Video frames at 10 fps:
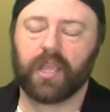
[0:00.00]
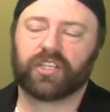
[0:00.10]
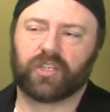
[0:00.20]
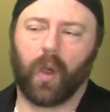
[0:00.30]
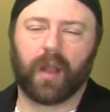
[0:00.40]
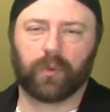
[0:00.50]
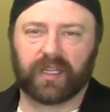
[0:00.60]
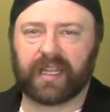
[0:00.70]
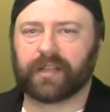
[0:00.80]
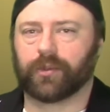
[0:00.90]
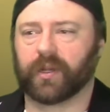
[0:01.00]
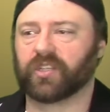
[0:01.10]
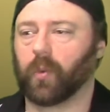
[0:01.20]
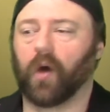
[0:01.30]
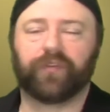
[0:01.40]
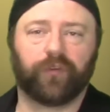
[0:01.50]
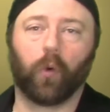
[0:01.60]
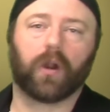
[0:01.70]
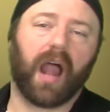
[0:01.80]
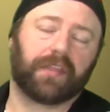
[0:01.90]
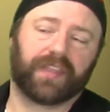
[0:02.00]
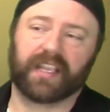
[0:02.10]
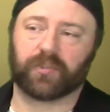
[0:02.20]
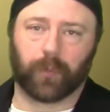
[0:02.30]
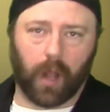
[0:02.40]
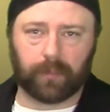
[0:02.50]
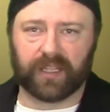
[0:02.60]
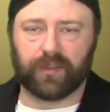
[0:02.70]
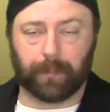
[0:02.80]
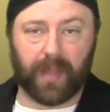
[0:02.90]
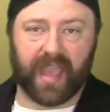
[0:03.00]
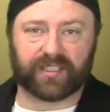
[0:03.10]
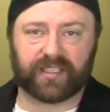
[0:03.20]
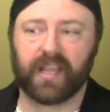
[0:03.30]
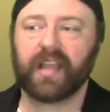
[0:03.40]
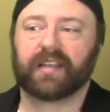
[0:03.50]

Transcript: So I really like 3 as well. 4, I think, is probably the best.